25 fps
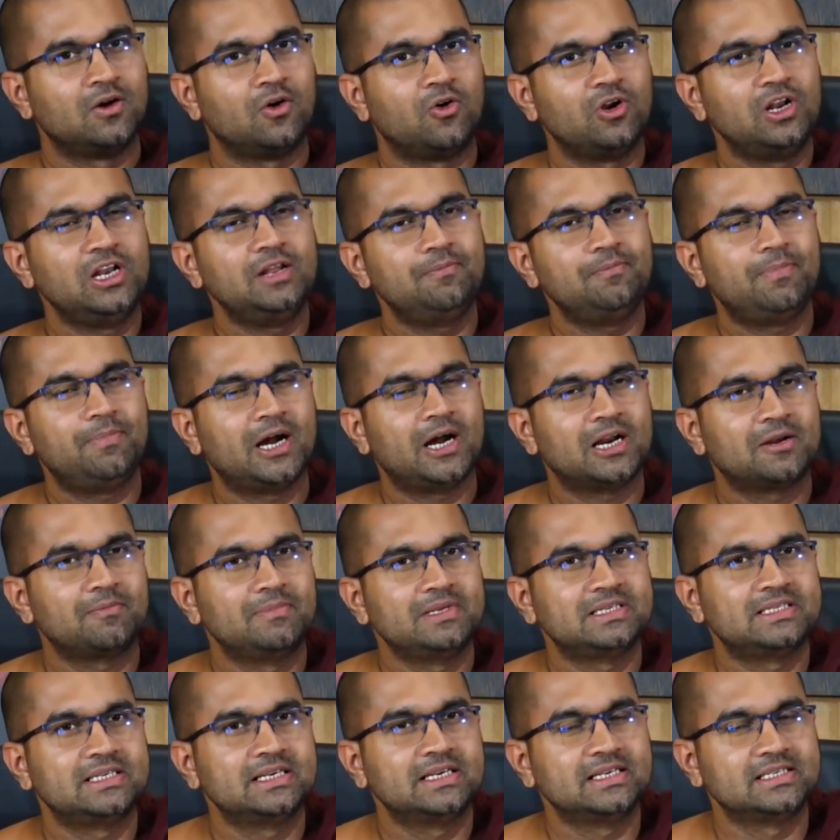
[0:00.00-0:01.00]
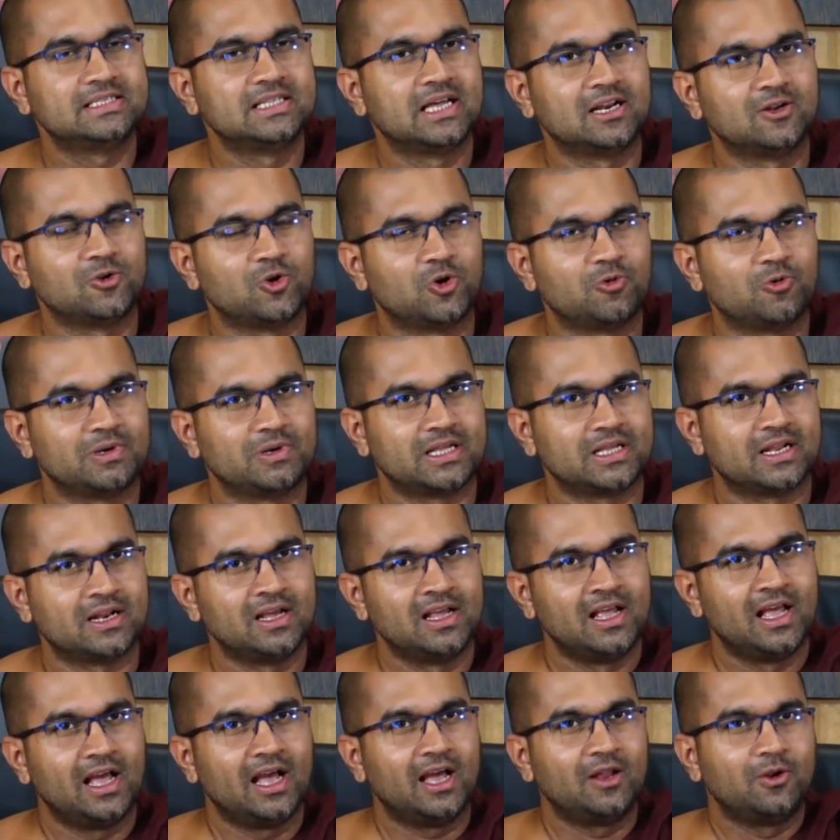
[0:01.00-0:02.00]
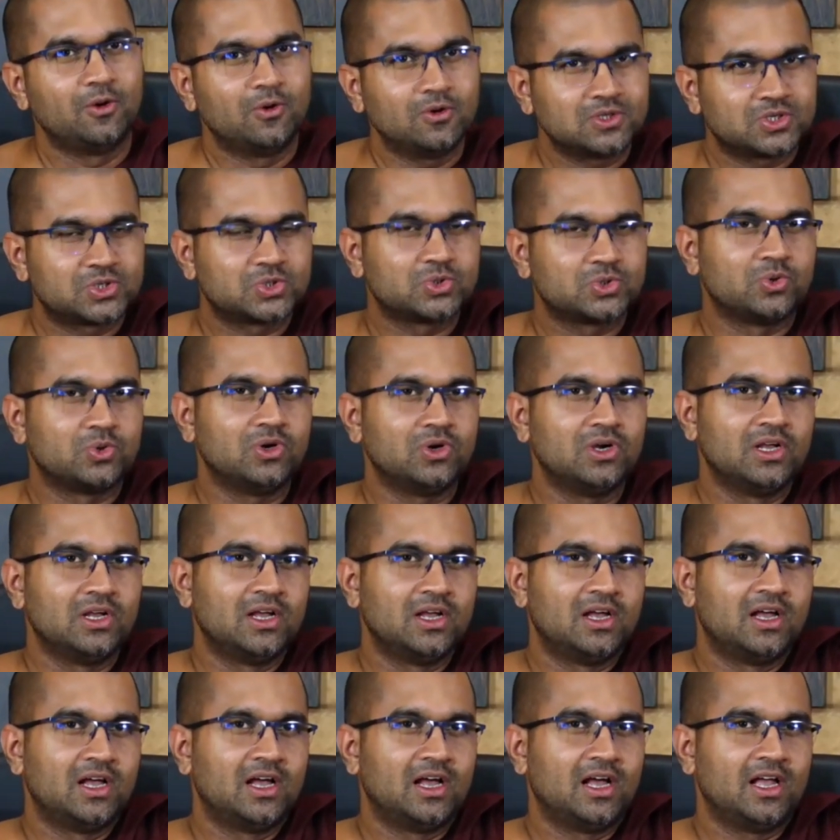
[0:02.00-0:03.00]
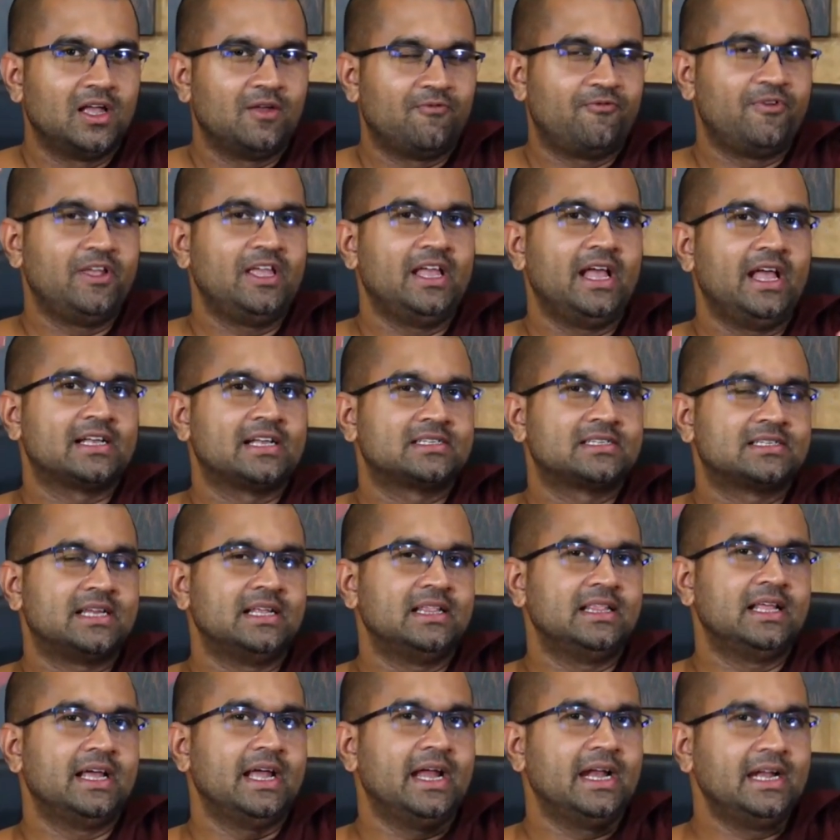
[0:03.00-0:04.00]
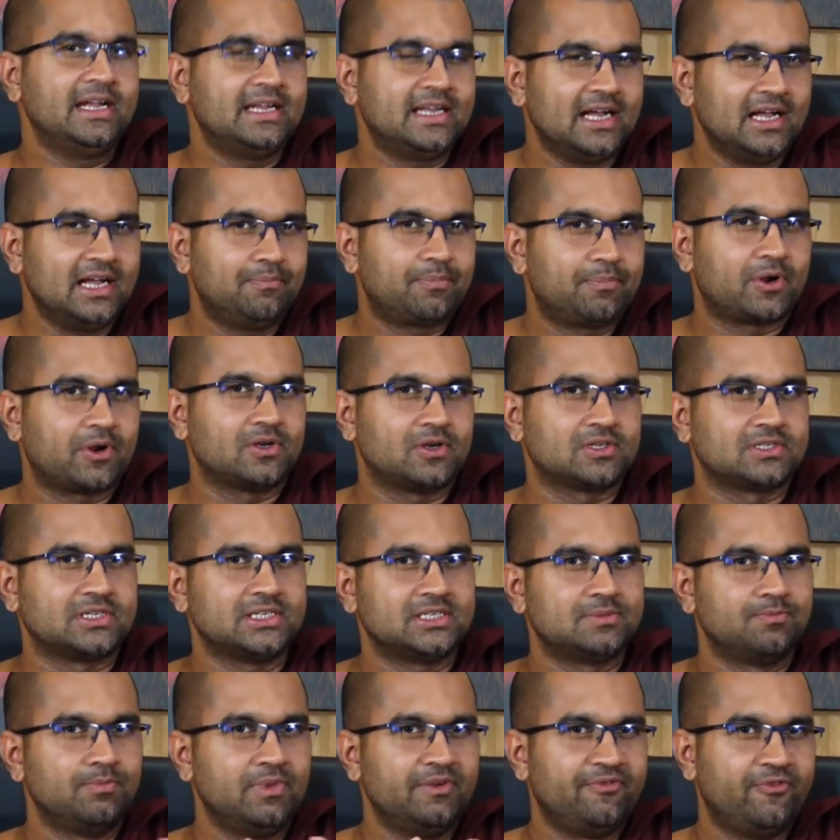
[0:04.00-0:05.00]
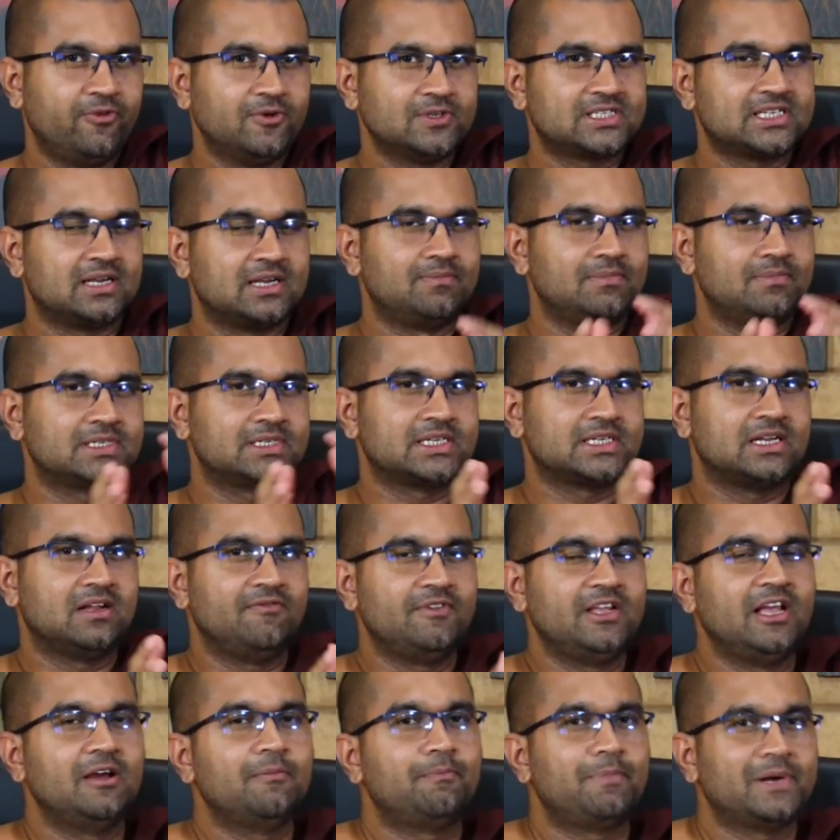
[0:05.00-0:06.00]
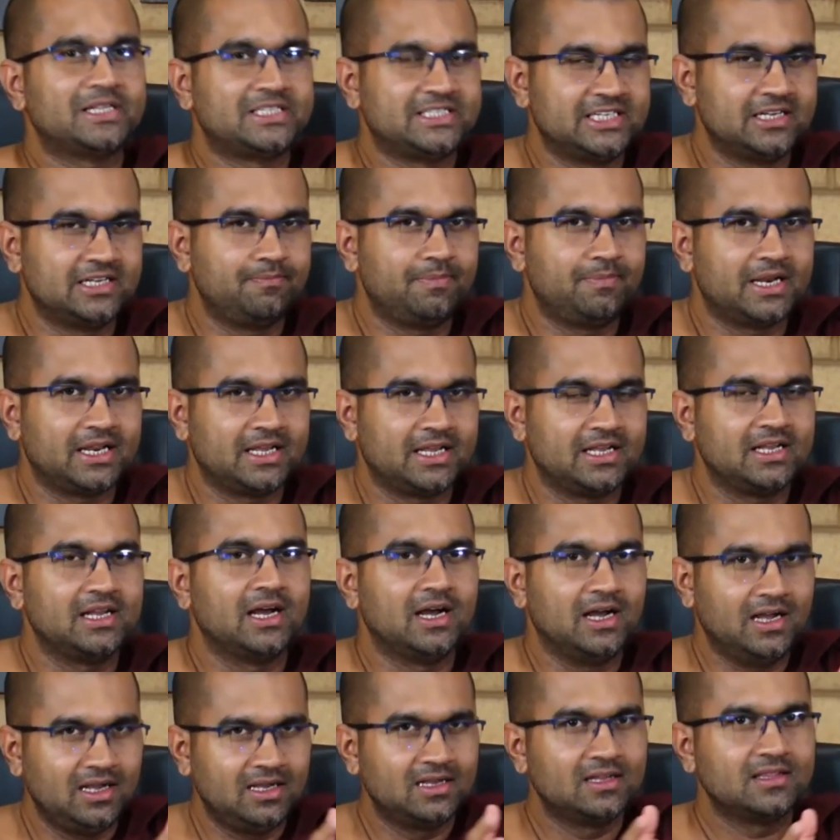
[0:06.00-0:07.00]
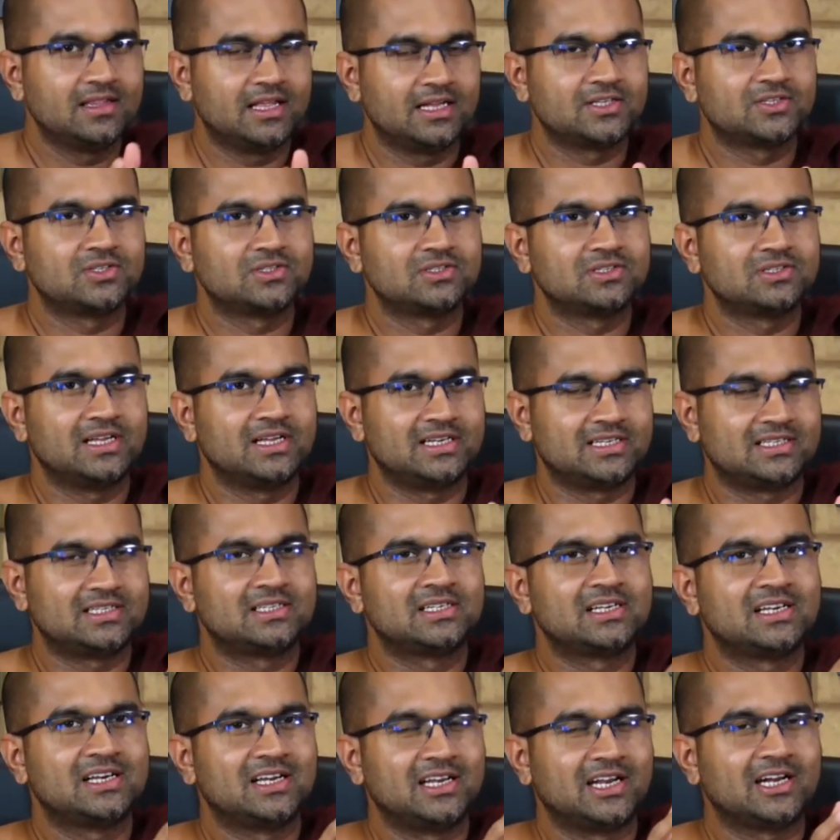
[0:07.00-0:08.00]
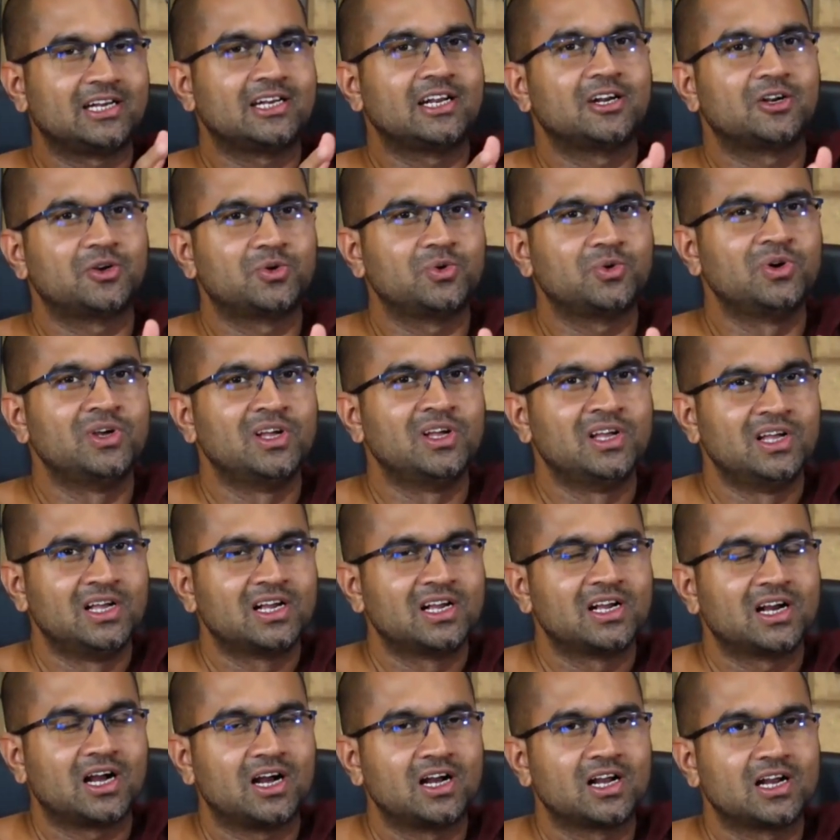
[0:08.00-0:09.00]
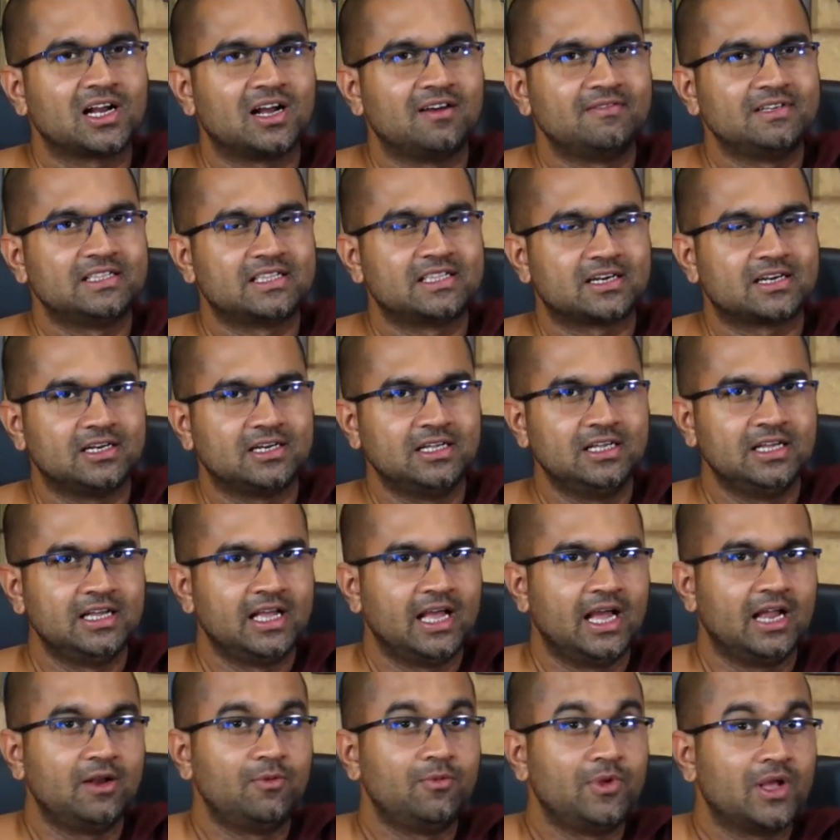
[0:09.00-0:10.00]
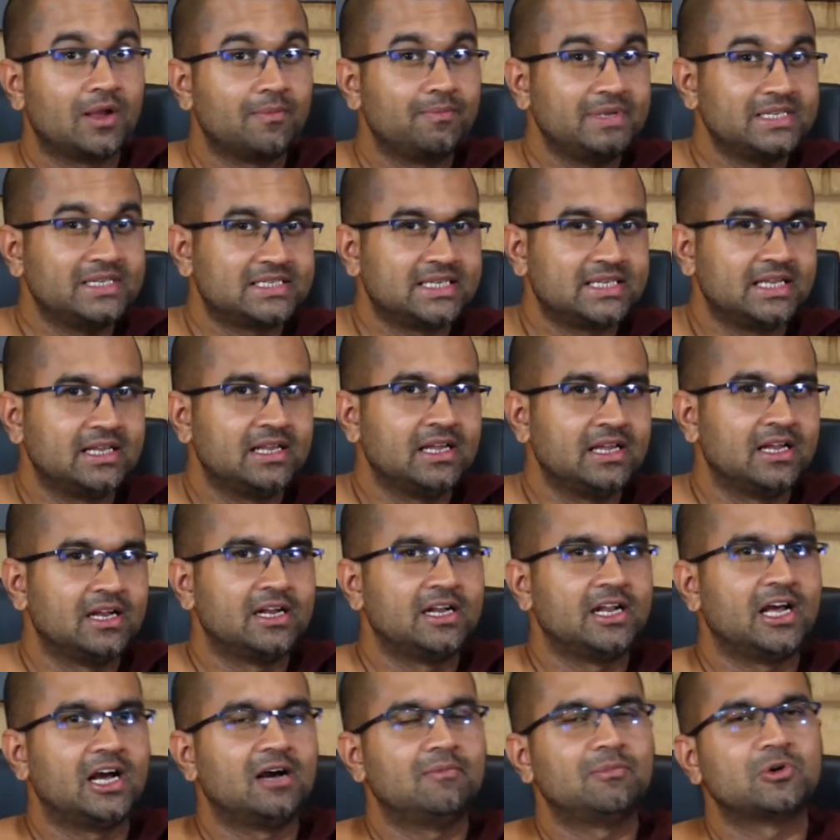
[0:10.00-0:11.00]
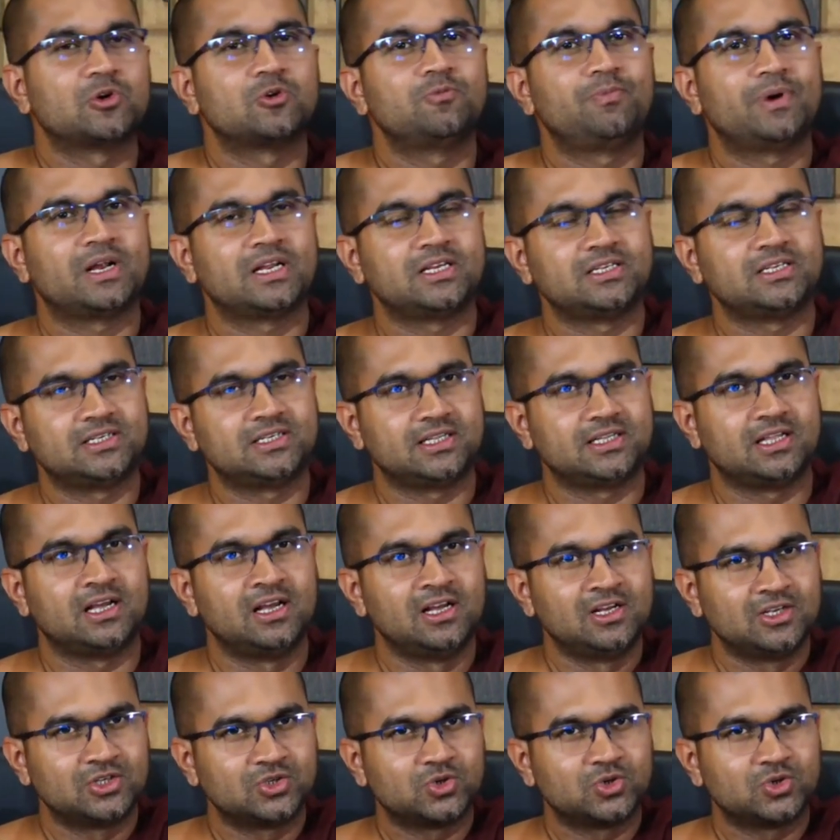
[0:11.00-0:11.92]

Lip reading: Only part missing is the Anuloma Jnana. And also, if we extend the entire process, before Sammasana, we have Paccaya Pariggaha, that's connected to Kankha Vitarani, and we are missing Namaru Paricheda.